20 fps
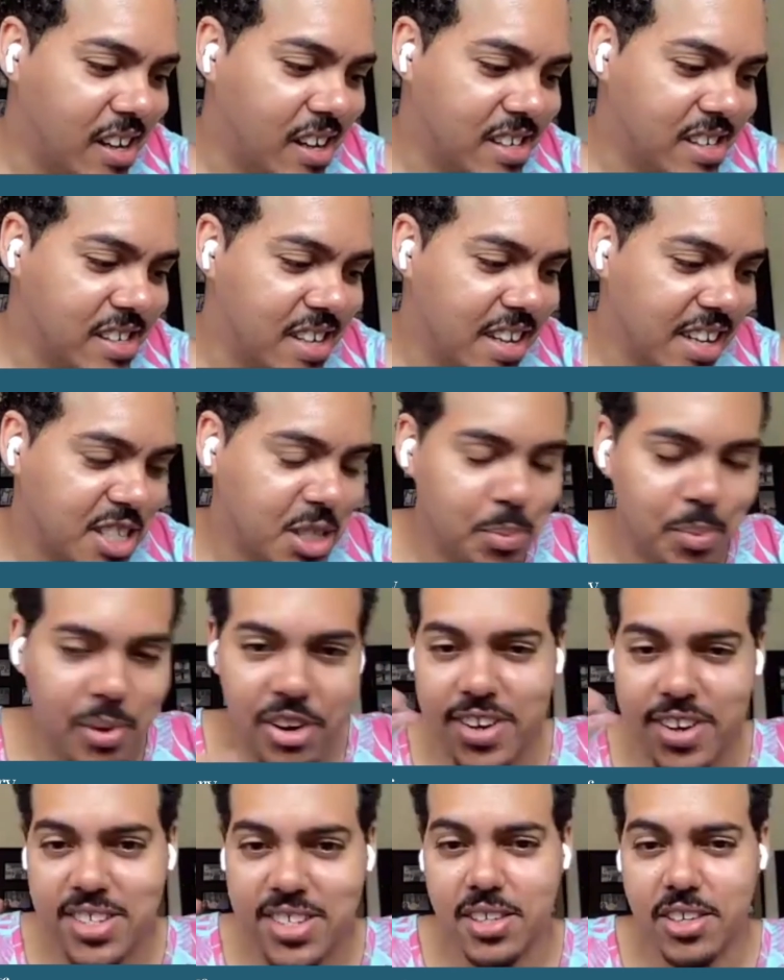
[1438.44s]

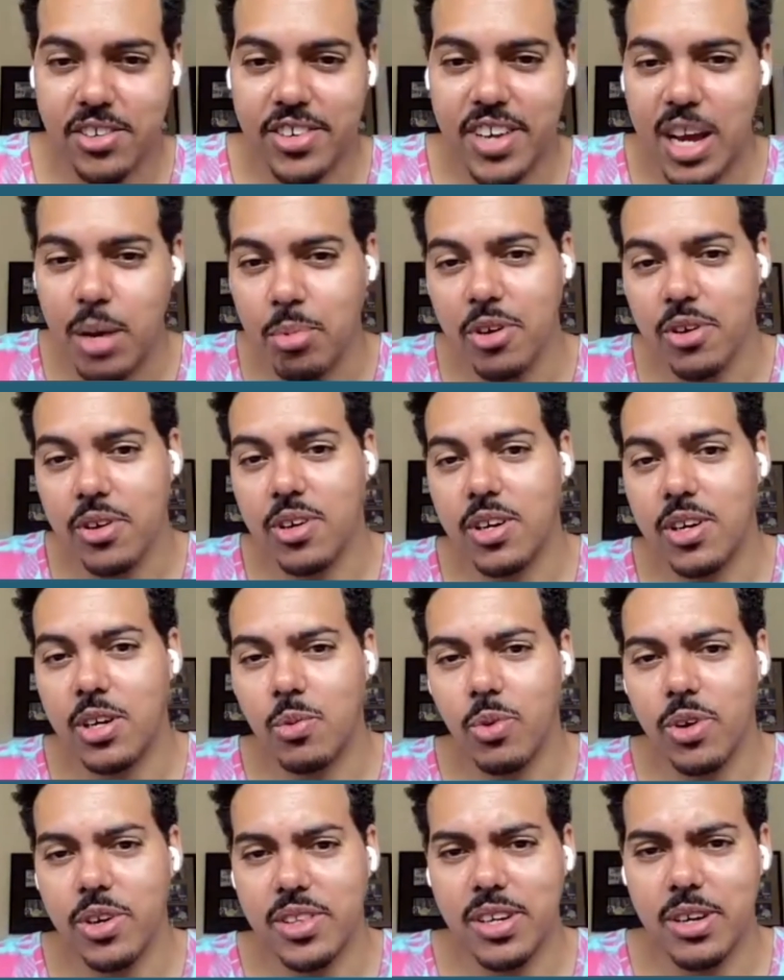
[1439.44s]
experience in their neighborhood,
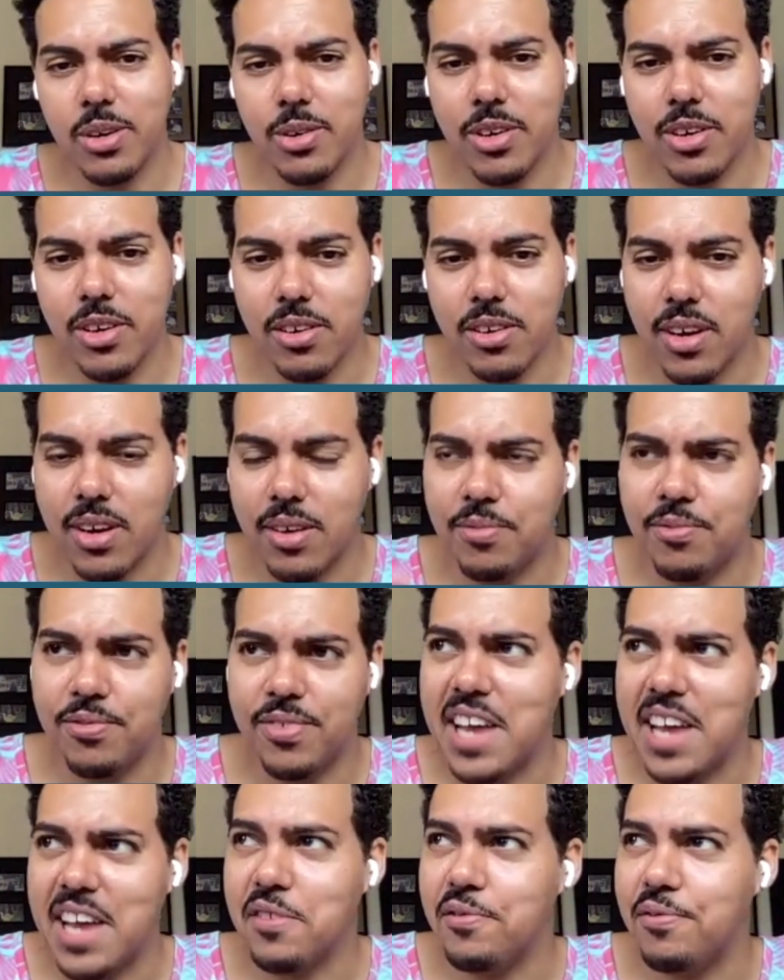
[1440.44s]
where they were
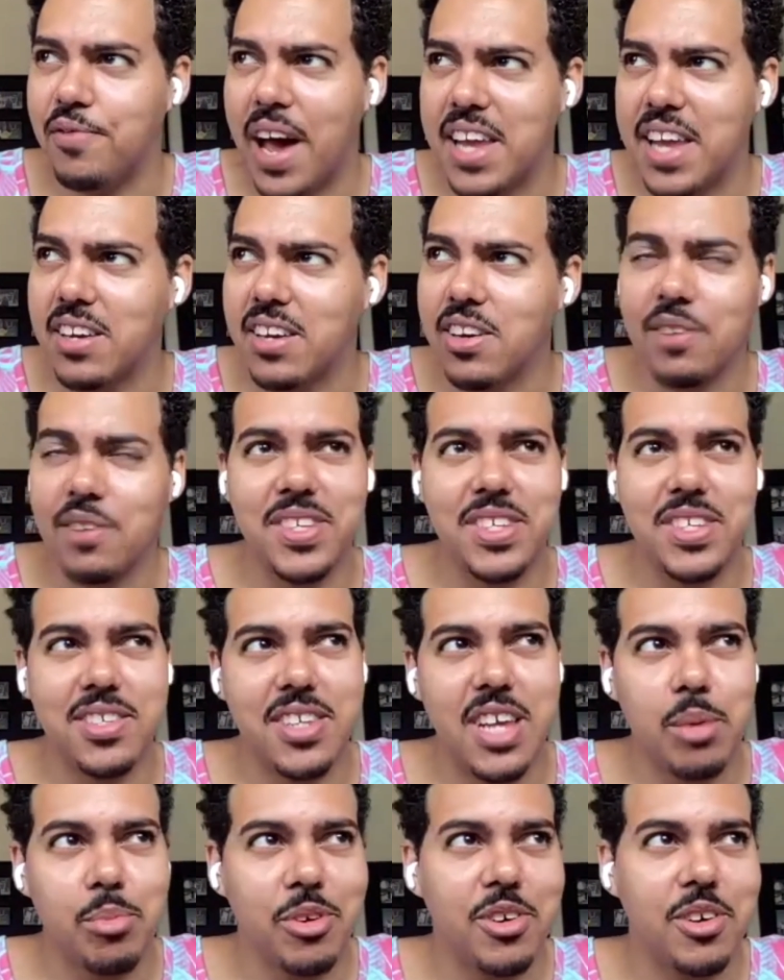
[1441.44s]
kind of fighting off these
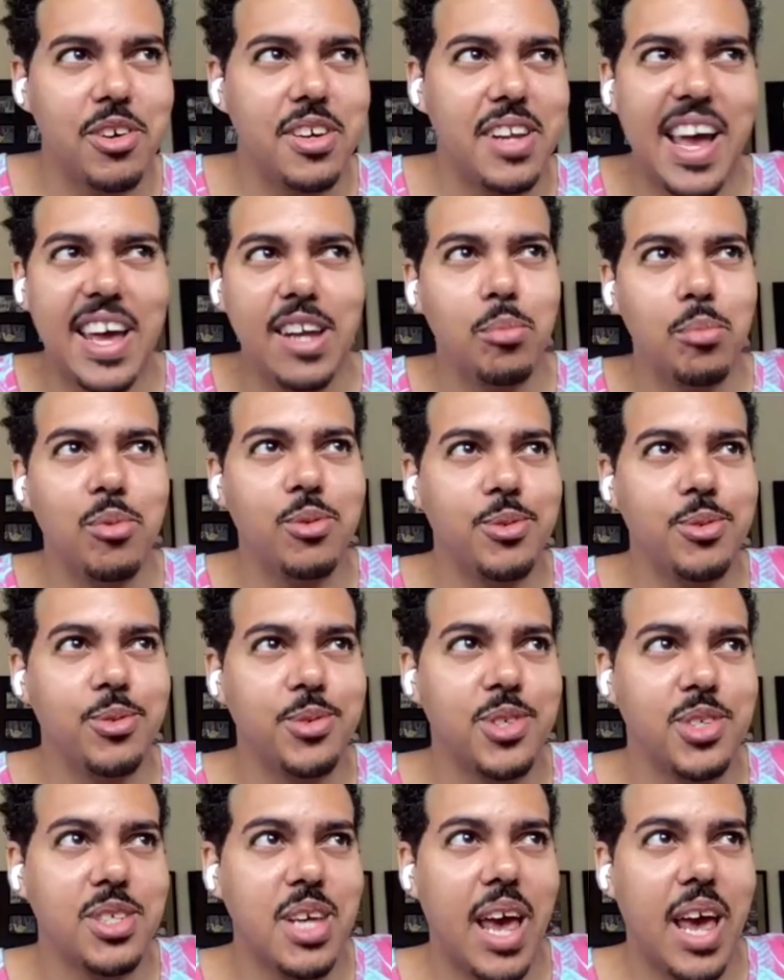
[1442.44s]
neighborhood
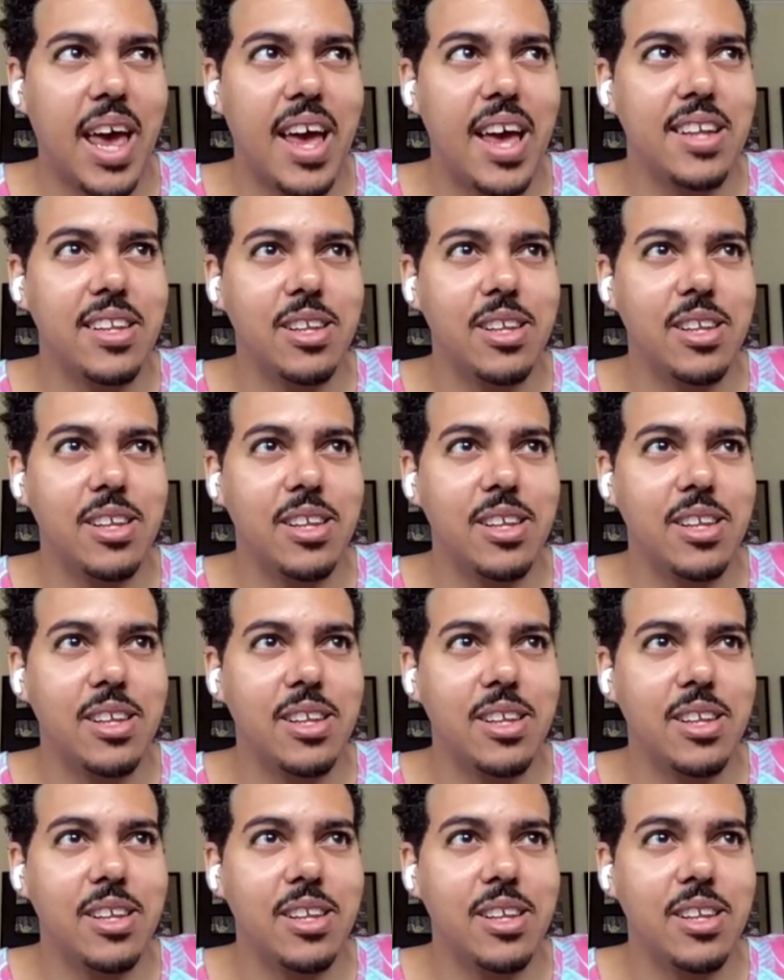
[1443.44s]
animals, and they